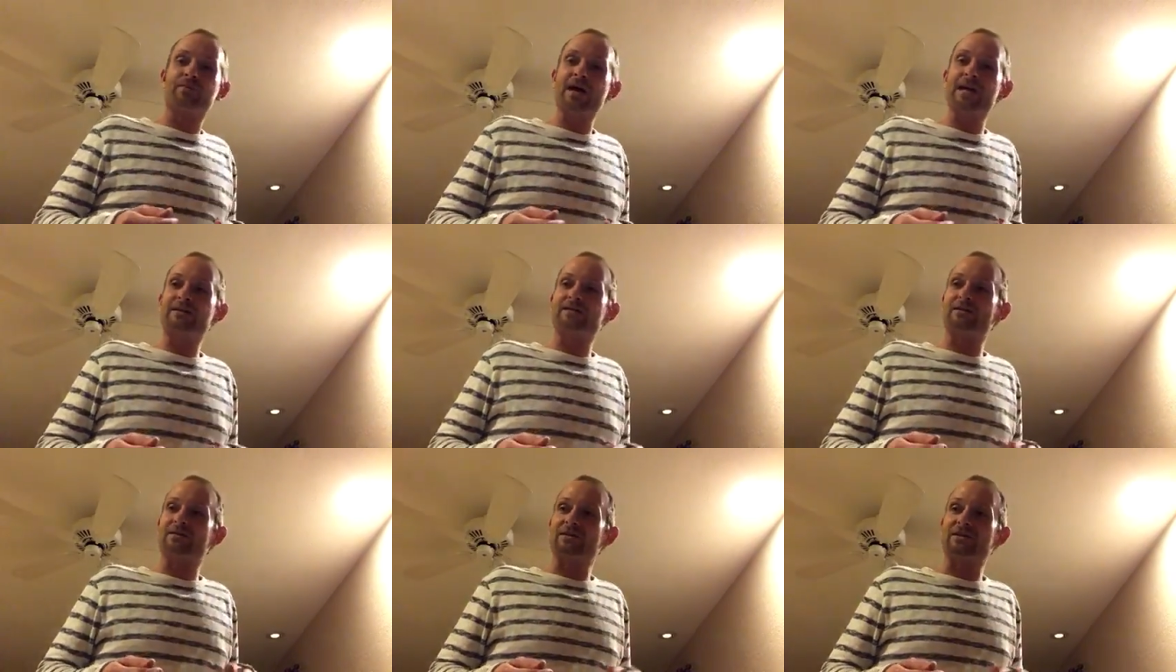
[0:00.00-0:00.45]

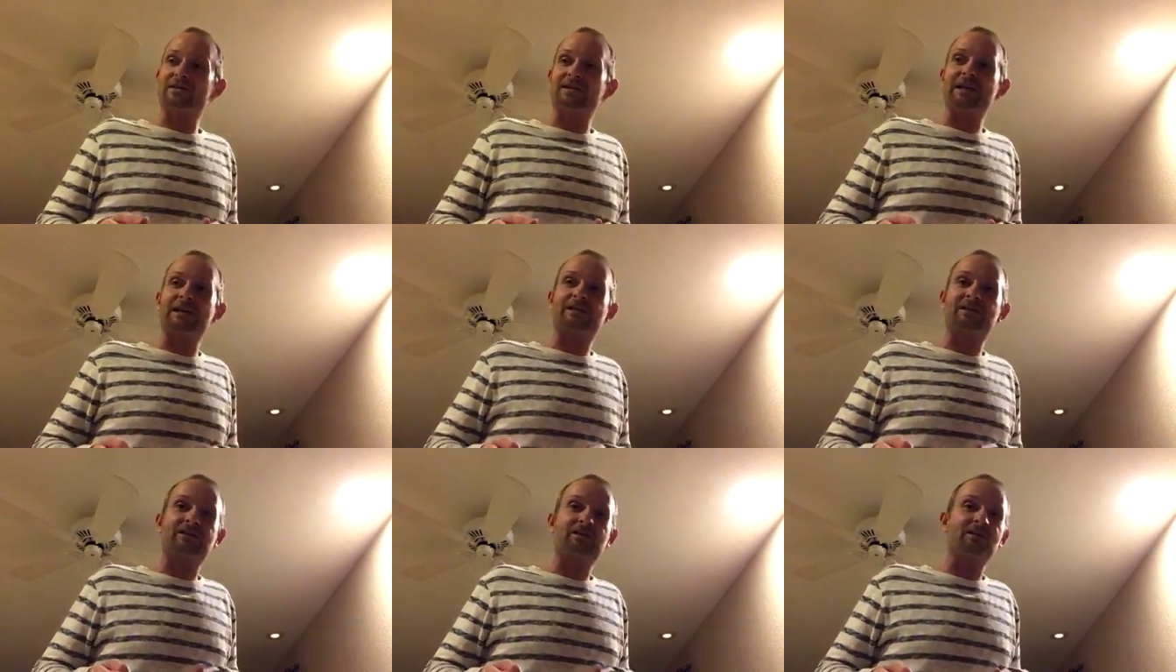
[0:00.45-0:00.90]
pretzel
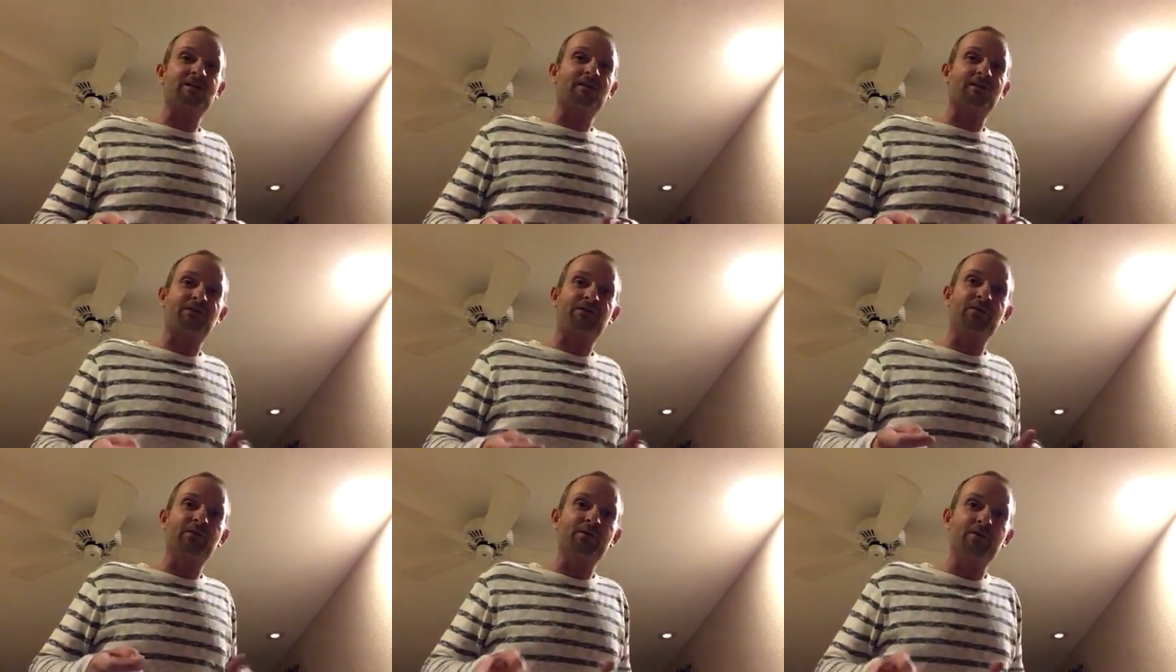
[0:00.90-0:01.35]
sticks to
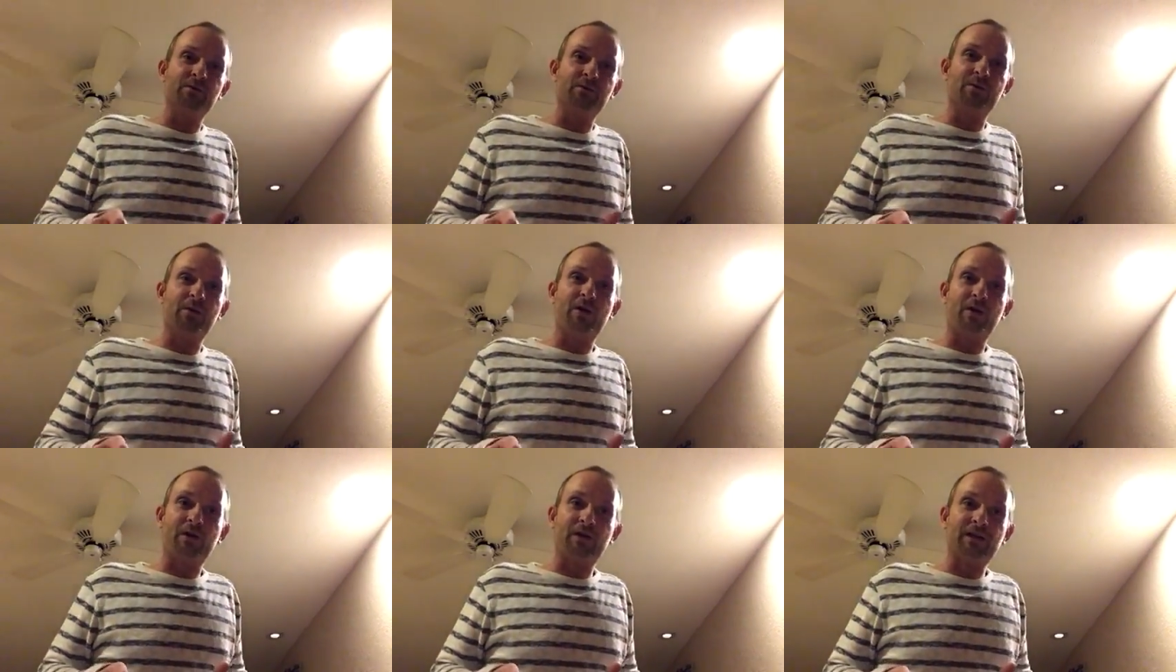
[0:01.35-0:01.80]
the
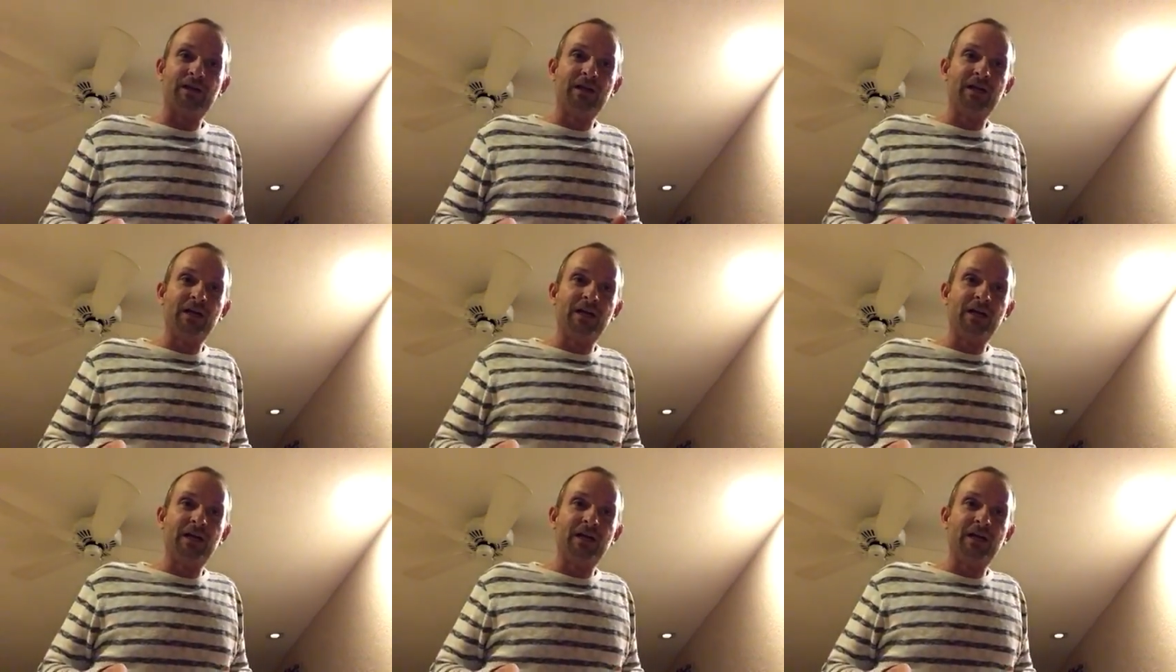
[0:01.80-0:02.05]
funeral.